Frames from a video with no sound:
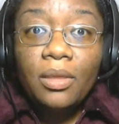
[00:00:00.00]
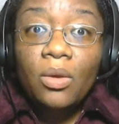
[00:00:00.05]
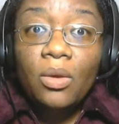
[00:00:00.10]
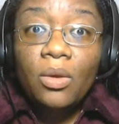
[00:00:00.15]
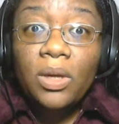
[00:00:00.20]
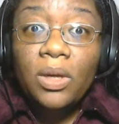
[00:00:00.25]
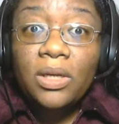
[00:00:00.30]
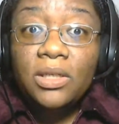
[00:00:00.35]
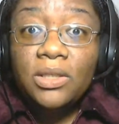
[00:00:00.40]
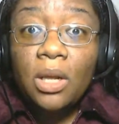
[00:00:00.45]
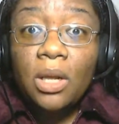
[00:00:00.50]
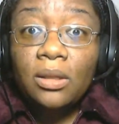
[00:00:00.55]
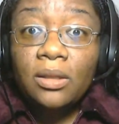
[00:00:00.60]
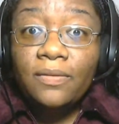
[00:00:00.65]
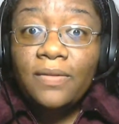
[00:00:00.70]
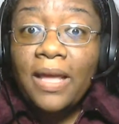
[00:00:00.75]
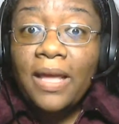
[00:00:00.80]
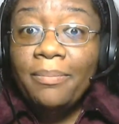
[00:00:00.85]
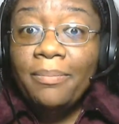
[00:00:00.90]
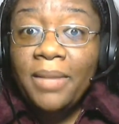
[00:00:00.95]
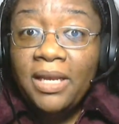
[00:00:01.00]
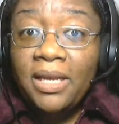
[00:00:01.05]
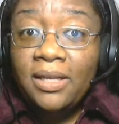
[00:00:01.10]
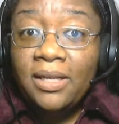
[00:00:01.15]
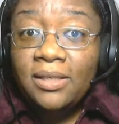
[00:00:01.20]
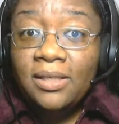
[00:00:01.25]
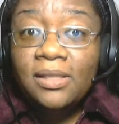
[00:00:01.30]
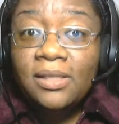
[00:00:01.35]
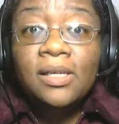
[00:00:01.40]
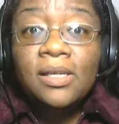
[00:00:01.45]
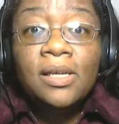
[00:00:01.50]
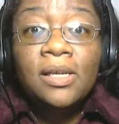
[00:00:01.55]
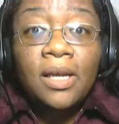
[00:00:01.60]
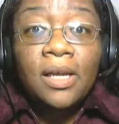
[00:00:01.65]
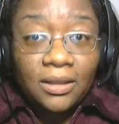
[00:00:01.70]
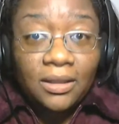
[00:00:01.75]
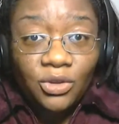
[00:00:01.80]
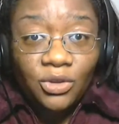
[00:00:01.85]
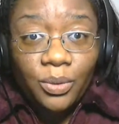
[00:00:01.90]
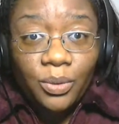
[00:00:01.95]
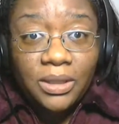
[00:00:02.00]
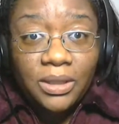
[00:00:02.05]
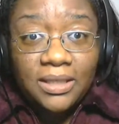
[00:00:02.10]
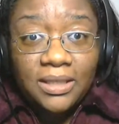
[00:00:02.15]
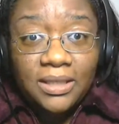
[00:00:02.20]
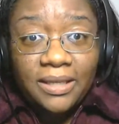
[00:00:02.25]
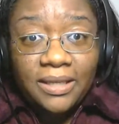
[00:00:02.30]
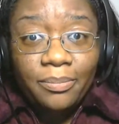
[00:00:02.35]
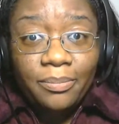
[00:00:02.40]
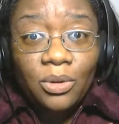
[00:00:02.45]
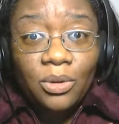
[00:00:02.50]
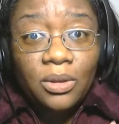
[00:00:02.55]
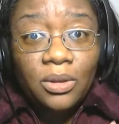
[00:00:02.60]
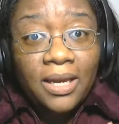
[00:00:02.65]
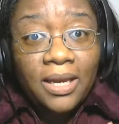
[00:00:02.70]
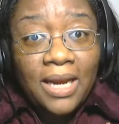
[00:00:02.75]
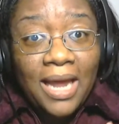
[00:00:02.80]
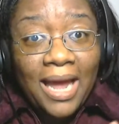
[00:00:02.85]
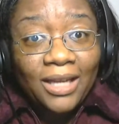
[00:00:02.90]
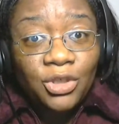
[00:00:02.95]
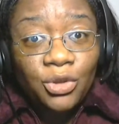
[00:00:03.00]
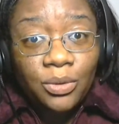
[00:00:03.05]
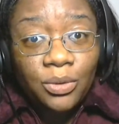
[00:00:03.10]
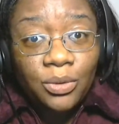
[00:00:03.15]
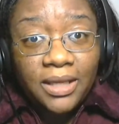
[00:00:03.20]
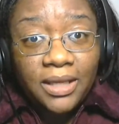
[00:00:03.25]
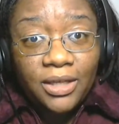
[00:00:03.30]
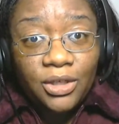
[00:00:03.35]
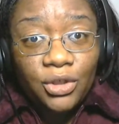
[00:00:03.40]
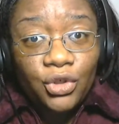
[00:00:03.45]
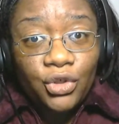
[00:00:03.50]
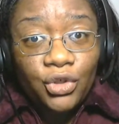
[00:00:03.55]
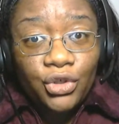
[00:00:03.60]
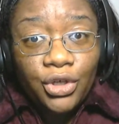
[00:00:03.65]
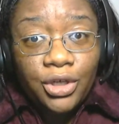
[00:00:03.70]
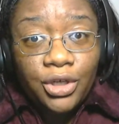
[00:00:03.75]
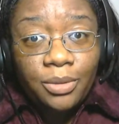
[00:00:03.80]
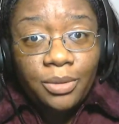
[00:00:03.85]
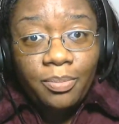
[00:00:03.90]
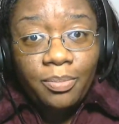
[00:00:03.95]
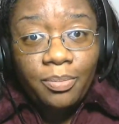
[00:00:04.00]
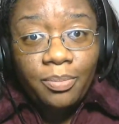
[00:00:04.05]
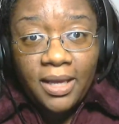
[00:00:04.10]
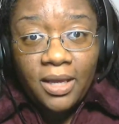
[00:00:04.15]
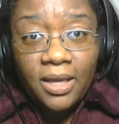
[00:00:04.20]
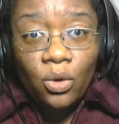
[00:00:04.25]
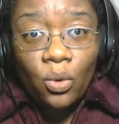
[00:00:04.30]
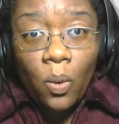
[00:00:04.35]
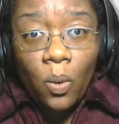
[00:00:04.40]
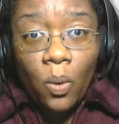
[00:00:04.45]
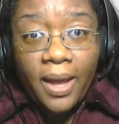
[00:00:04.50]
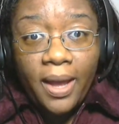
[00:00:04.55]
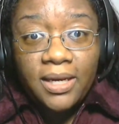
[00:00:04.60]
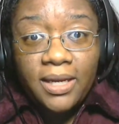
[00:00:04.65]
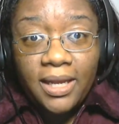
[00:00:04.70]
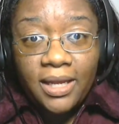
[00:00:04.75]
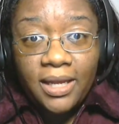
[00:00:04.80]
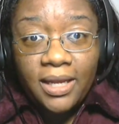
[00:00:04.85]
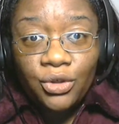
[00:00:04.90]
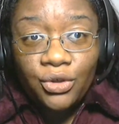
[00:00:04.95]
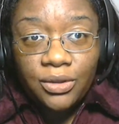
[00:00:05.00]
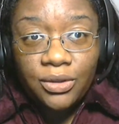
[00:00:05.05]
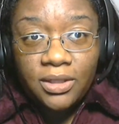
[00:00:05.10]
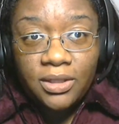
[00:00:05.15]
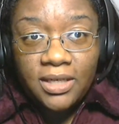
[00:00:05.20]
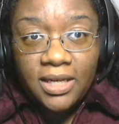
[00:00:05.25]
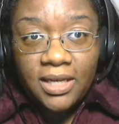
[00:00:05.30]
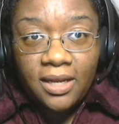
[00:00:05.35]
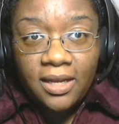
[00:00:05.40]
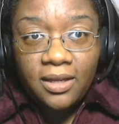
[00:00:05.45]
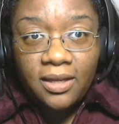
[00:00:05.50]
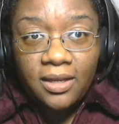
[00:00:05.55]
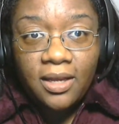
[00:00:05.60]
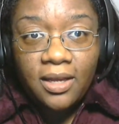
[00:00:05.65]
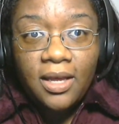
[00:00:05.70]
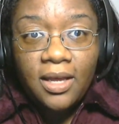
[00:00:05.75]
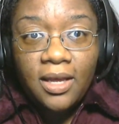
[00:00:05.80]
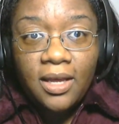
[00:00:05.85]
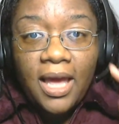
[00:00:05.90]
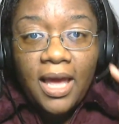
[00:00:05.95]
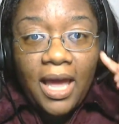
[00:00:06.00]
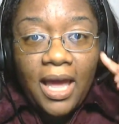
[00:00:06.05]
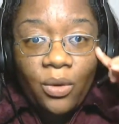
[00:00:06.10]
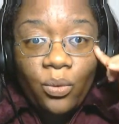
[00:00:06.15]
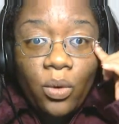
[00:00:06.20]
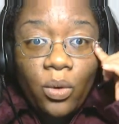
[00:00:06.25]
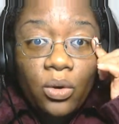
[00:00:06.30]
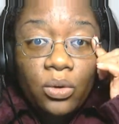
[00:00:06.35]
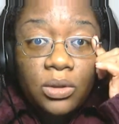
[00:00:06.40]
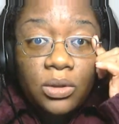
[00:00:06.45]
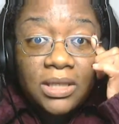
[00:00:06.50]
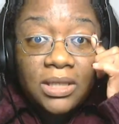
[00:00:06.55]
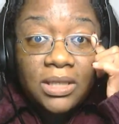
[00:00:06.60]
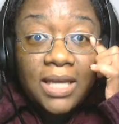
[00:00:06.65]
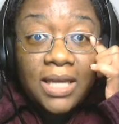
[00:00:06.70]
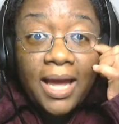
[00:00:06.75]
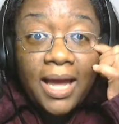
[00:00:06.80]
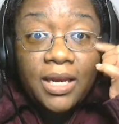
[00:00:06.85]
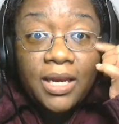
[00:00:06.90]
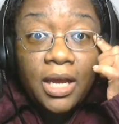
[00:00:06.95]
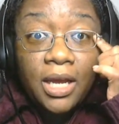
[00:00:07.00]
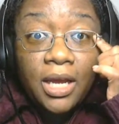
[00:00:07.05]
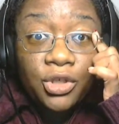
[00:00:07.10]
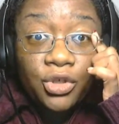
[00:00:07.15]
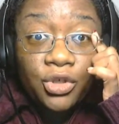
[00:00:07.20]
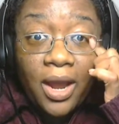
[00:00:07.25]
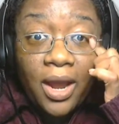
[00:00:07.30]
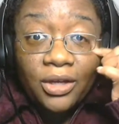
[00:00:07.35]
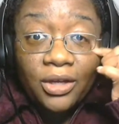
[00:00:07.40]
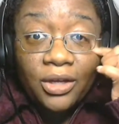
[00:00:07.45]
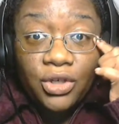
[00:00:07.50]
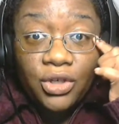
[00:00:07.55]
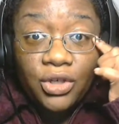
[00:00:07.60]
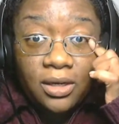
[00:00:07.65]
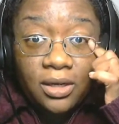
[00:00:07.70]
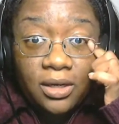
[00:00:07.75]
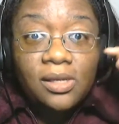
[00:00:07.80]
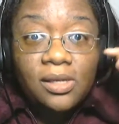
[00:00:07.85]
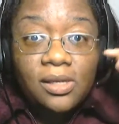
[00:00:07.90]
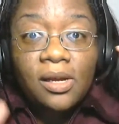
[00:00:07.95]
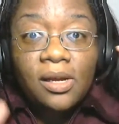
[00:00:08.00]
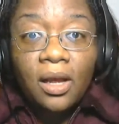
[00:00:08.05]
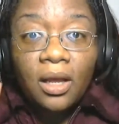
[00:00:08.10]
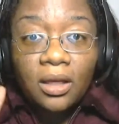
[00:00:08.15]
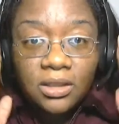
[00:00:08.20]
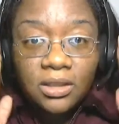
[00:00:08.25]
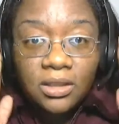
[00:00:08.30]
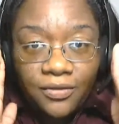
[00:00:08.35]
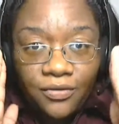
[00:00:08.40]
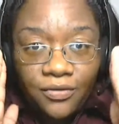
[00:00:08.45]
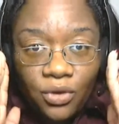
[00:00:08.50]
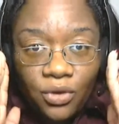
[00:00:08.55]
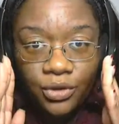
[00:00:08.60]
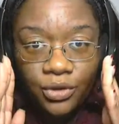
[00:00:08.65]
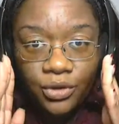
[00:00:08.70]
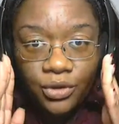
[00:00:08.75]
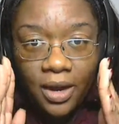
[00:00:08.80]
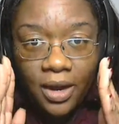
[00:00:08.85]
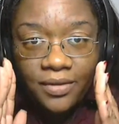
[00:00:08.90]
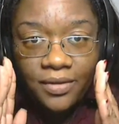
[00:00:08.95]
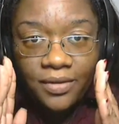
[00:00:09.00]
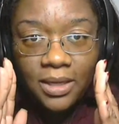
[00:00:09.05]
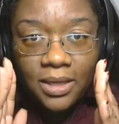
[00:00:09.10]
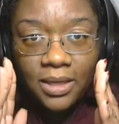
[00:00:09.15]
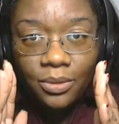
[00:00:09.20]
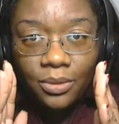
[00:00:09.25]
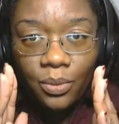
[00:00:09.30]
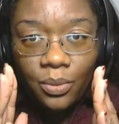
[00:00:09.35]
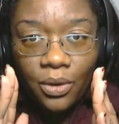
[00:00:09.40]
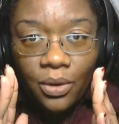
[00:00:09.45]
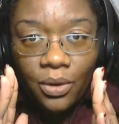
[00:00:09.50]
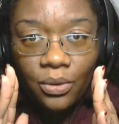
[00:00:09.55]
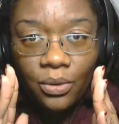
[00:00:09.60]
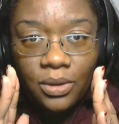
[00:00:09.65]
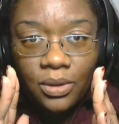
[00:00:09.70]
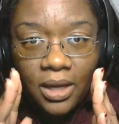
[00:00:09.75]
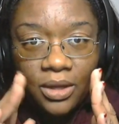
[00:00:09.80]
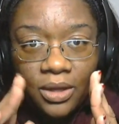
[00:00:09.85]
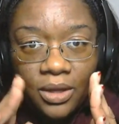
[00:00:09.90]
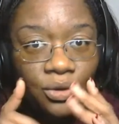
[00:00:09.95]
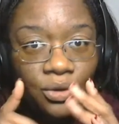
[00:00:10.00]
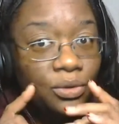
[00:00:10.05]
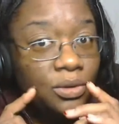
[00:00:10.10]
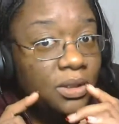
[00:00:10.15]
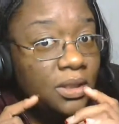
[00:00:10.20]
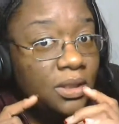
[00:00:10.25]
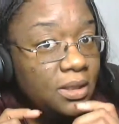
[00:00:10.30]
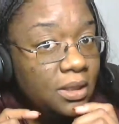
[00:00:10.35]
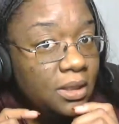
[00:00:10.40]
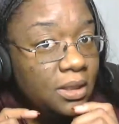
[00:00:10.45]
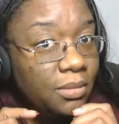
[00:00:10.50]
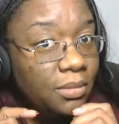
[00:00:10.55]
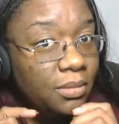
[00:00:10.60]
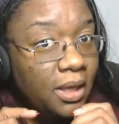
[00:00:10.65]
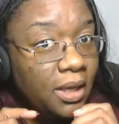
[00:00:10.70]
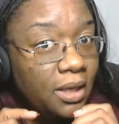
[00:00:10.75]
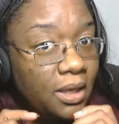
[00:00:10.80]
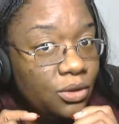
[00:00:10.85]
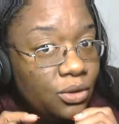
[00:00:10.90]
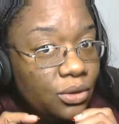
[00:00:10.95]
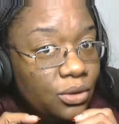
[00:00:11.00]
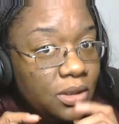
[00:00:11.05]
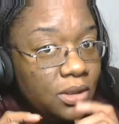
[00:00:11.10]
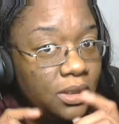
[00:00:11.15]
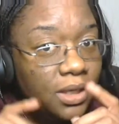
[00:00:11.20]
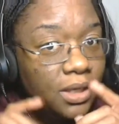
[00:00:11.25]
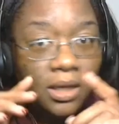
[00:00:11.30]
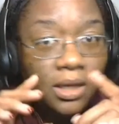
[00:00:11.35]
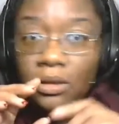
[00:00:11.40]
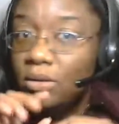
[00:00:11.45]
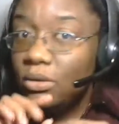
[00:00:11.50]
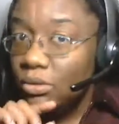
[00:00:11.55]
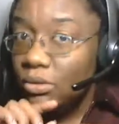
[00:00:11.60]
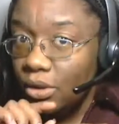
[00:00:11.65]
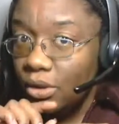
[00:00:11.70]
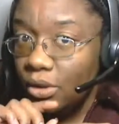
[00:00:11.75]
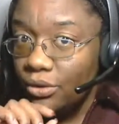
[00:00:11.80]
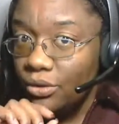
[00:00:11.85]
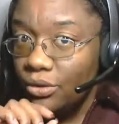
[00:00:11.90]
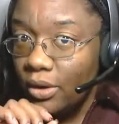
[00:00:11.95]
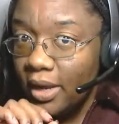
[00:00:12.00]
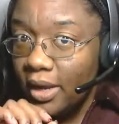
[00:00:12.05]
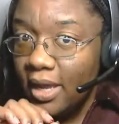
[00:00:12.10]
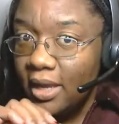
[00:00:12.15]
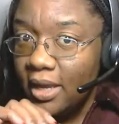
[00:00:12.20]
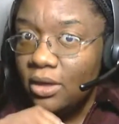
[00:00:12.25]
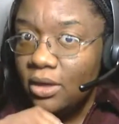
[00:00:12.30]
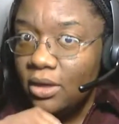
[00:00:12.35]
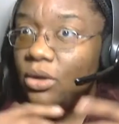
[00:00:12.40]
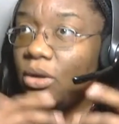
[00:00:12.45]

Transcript: What does all of that mean? It's really simple and actually it should be quite interesting. A roadside attraction. If driving down the road and you see something interesting, you turn your head and